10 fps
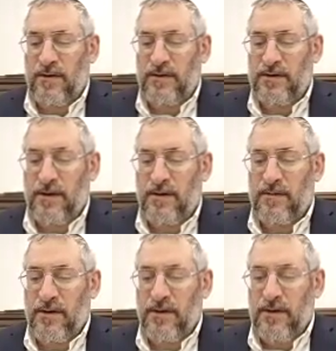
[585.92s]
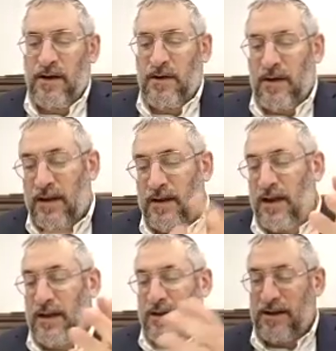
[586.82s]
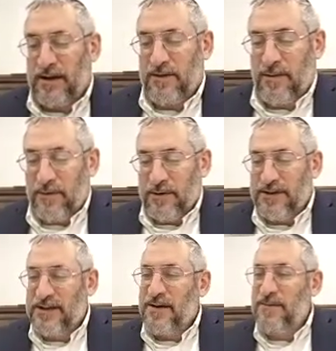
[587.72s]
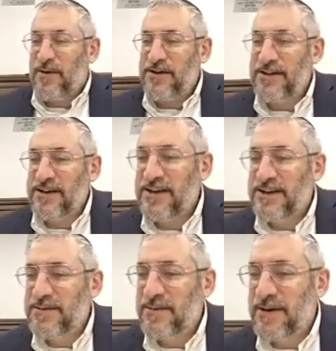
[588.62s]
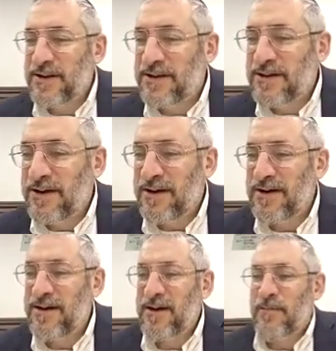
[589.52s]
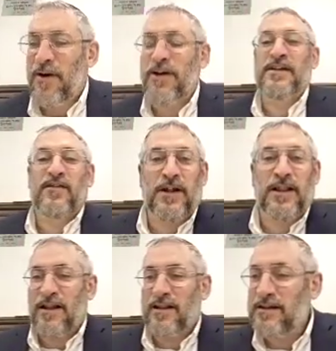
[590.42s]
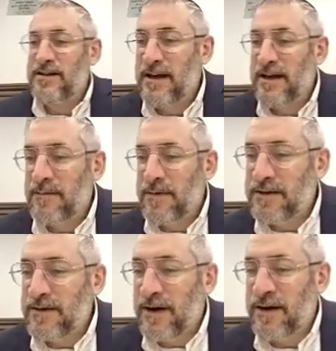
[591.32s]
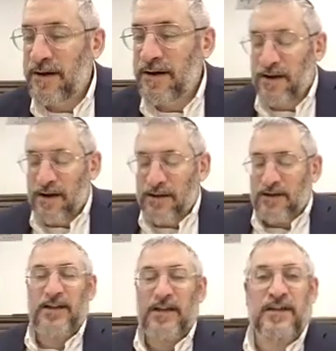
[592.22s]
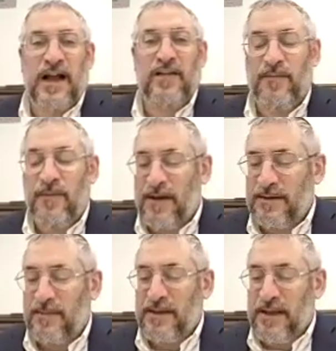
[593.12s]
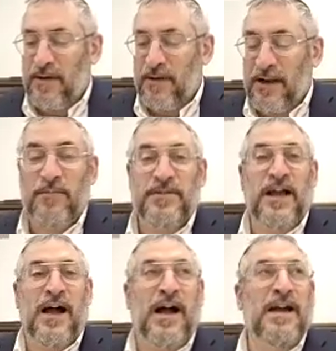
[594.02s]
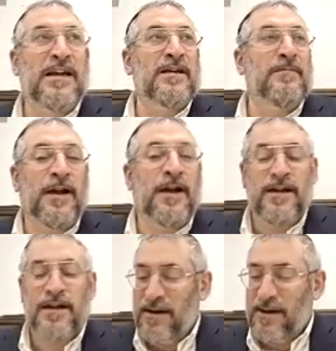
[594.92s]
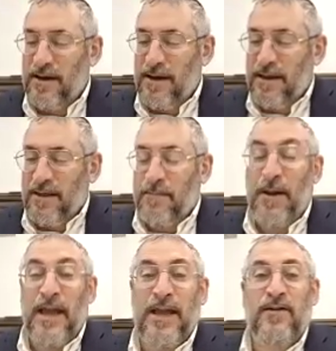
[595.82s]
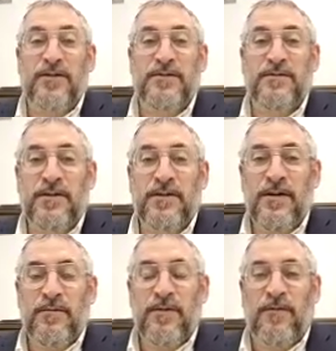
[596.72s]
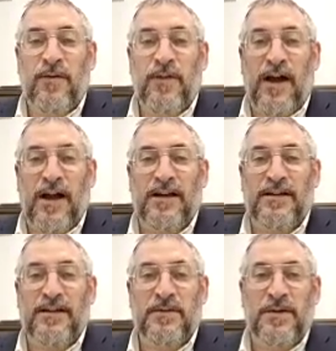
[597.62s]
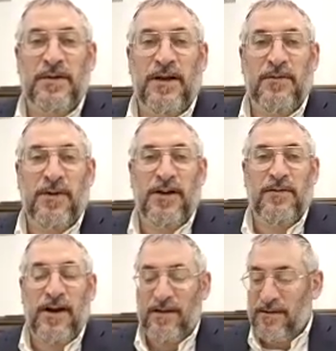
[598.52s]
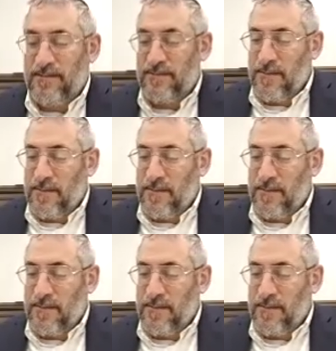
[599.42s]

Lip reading: Ravasiyah. I don't remember what the second pasuk is, but Bachei Tivcha Balayla is the second pasuk, right? So that's Aleph, Beis. But then when it comes to Ayin and Pei, the Pei goes before the Ayin. It's supposed to be the other way around.